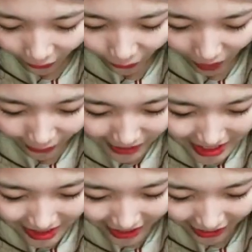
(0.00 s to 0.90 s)
Wow,
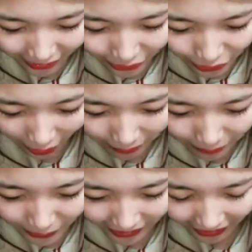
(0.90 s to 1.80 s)
it's like a
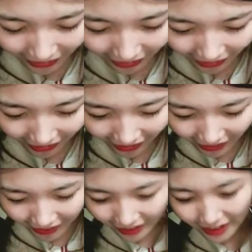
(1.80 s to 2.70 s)
dumpling.
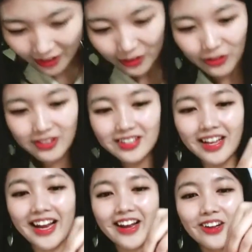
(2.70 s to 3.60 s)
Looks
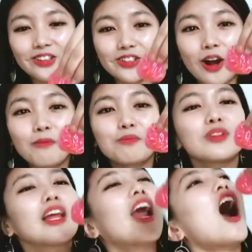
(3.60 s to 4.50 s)
like a
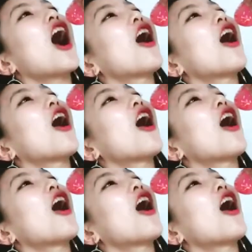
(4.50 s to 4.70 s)
dumpling.